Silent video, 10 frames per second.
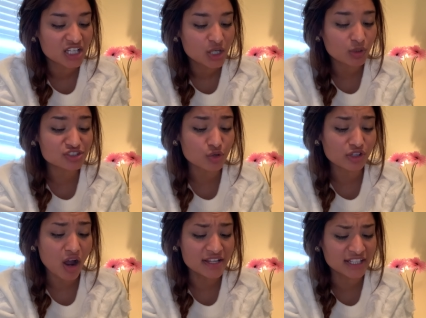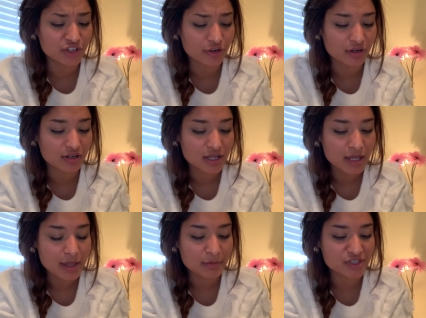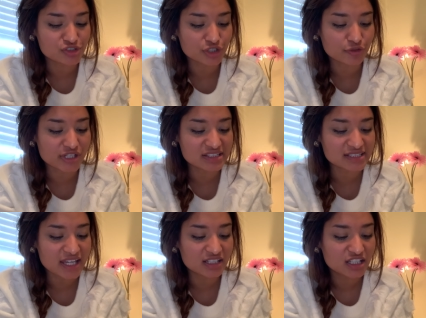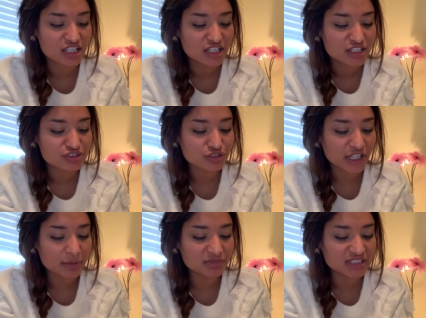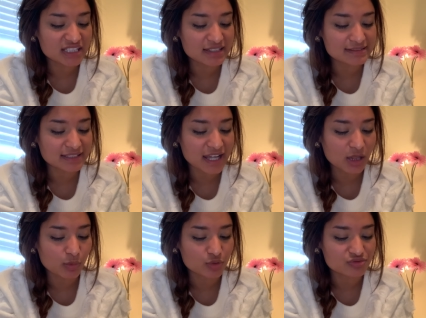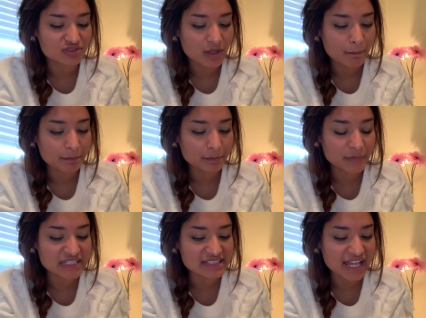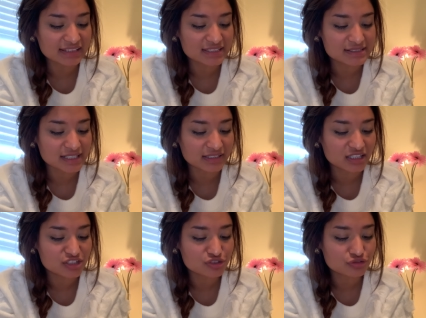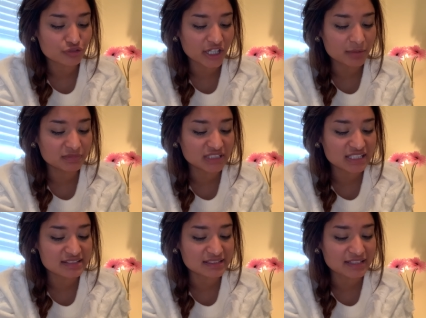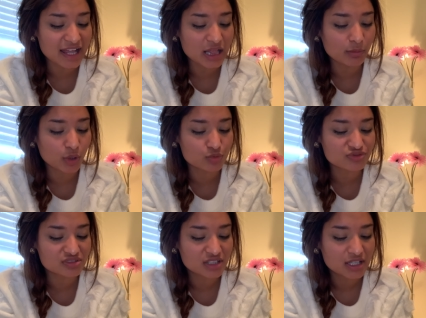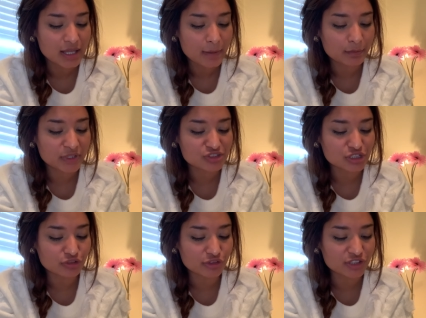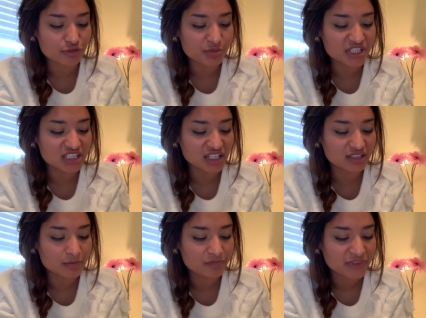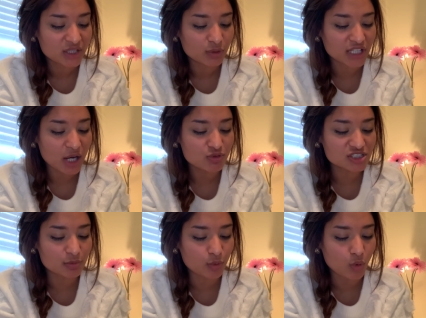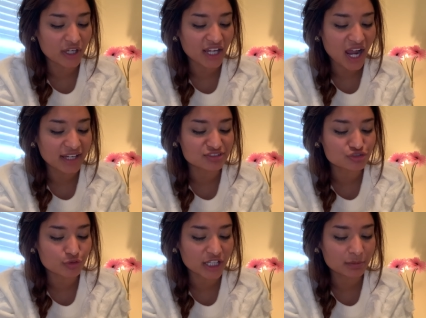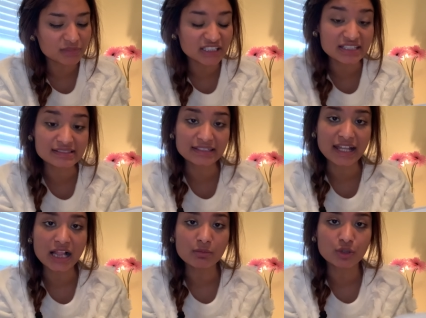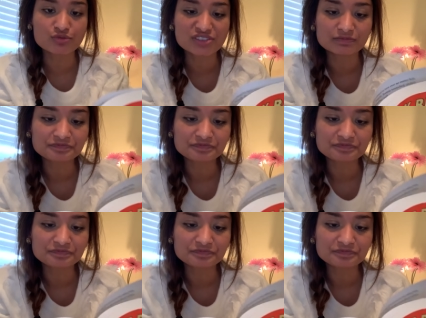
What's going on here? Mr. Green said. Scrape knees and elbows, Miss Elliot said. Scrape knees and elbows, Mr. Green repeated. When I was a boy, I had scraped knees and elbows